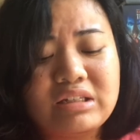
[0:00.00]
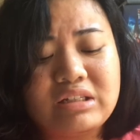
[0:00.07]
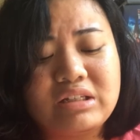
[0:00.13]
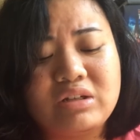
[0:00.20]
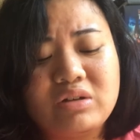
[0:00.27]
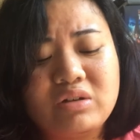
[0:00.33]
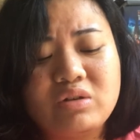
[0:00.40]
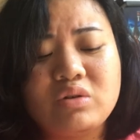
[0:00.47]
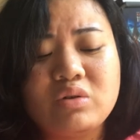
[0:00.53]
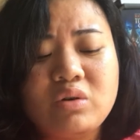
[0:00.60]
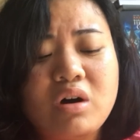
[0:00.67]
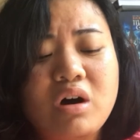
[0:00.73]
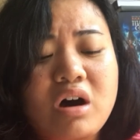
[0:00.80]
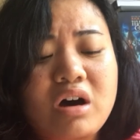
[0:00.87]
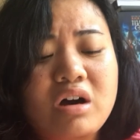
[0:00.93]
Cause here
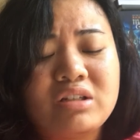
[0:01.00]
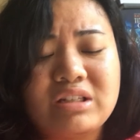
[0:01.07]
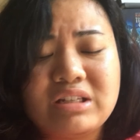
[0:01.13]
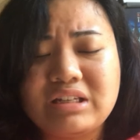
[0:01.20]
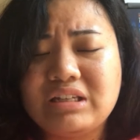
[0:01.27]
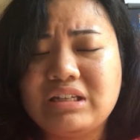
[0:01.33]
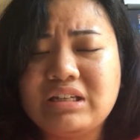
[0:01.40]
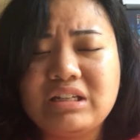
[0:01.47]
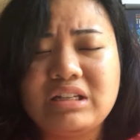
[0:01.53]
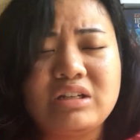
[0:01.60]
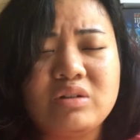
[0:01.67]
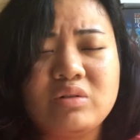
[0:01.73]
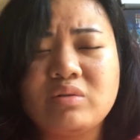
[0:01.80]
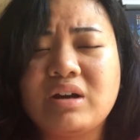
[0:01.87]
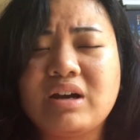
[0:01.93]
you are
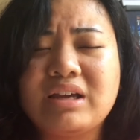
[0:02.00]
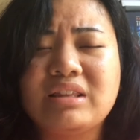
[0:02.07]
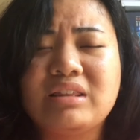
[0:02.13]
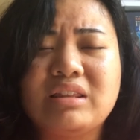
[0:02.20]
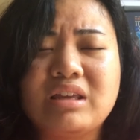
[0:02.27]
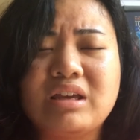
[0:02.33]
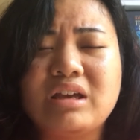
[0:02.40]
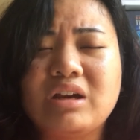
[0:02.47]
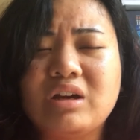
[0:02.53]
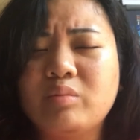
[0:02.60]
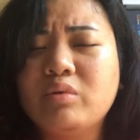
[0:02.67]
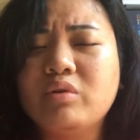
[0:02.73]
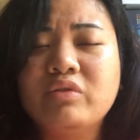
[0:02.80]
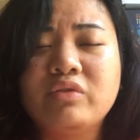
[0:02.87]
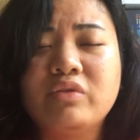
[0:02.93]
sitting right
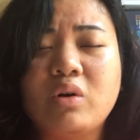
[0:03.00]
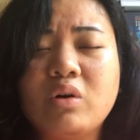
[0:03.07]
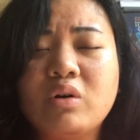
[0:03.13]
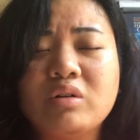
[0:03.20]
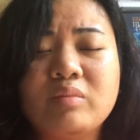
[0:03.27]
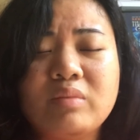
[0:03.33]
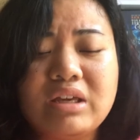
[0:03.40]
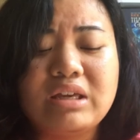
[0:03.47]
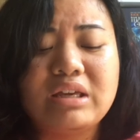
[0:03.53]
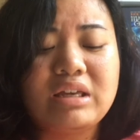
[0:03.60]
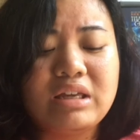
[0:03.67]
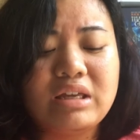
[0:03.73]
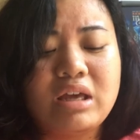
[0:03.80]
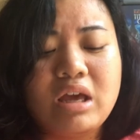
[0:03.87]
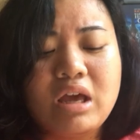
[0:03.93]
there before me,
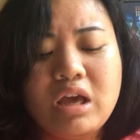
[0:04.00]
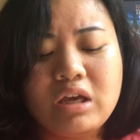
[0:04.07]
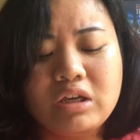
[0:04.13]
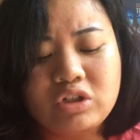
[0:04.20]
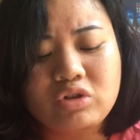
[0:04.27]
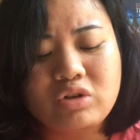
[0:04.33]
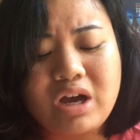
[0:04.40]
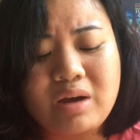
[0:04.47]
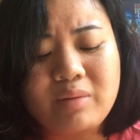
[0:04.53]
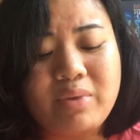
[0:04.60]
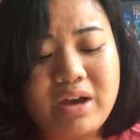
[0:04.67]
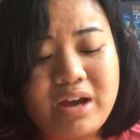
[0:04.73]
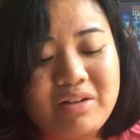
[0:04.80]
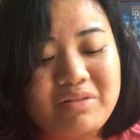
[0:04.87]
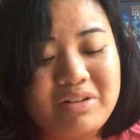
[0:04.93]

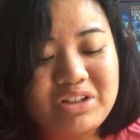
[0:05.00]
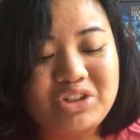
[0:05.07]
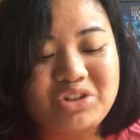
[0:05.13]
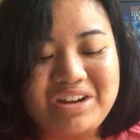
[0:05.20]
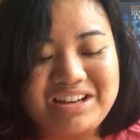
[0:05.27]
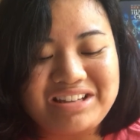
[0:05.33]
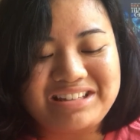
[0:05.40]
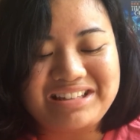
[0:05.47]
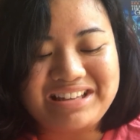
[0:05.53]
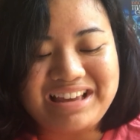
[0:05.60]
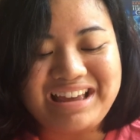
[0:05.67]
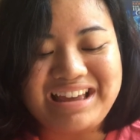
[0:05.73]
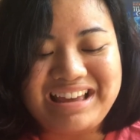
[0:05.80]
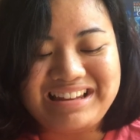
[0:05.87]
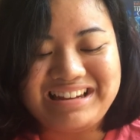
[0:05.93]
strawberry dress
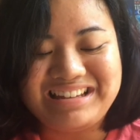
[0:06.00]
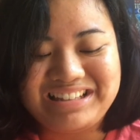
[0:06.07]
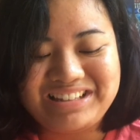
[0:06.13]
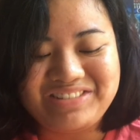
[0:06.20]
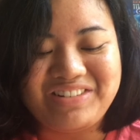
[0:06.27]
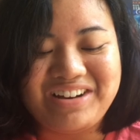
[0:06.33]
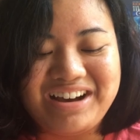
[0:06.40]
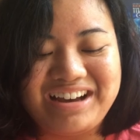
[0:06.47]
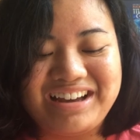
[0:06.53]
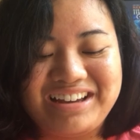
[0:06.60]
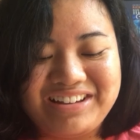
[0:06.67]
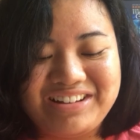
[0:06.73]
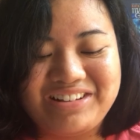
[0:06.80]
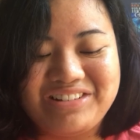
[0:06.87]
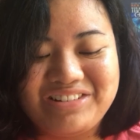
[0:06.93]
and a
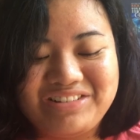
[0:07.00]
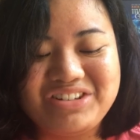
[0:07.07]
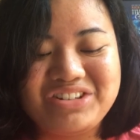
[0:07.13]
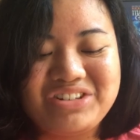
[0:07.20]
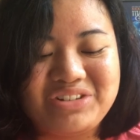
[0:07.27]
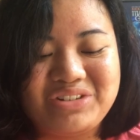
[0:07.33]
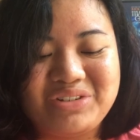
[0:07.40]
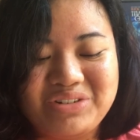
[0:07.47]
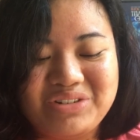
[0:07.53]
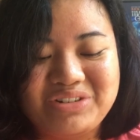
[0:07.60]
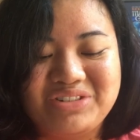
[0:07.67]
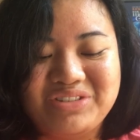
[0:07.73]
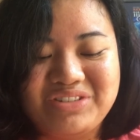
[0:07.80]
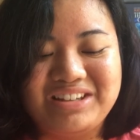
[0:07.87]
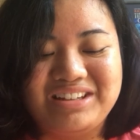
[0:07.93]
smile
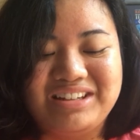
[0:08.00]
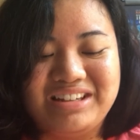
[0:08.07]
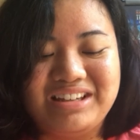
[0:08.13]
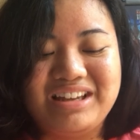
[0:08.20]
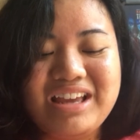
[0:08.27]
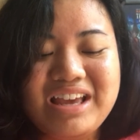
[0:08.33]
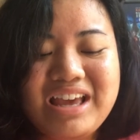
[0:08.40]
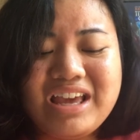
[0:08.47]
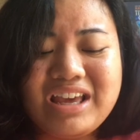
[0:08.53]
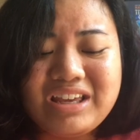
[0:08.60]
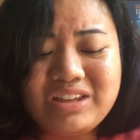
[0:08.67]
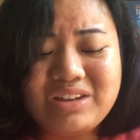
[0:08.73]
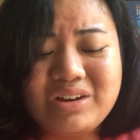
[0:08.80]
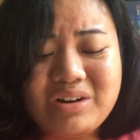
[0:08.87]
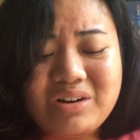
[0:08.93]
restores
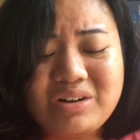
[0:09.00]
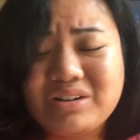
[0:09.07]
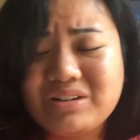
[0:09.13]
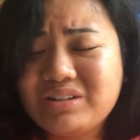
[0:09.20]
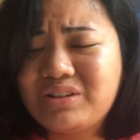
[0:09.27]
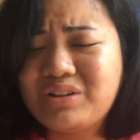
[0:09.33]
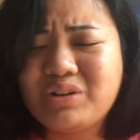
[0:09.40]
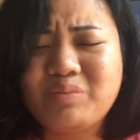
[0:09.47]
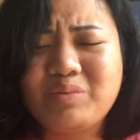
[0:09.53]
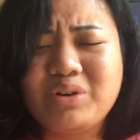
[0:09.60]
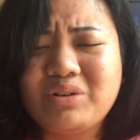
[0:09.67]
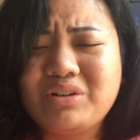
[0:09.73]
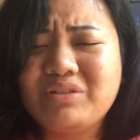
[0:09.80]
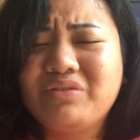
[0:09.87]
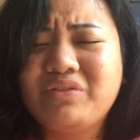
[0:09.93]
me. You're so
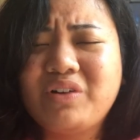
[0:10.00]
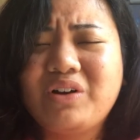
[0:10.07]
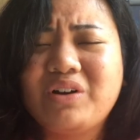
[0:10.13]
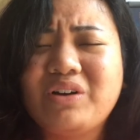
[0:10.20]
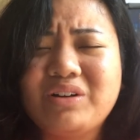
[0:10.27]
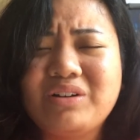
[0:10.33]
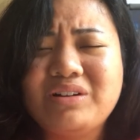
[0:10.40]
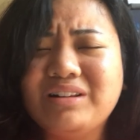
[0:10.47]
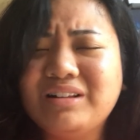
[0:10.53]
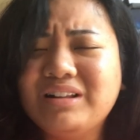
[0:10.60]
beautiful.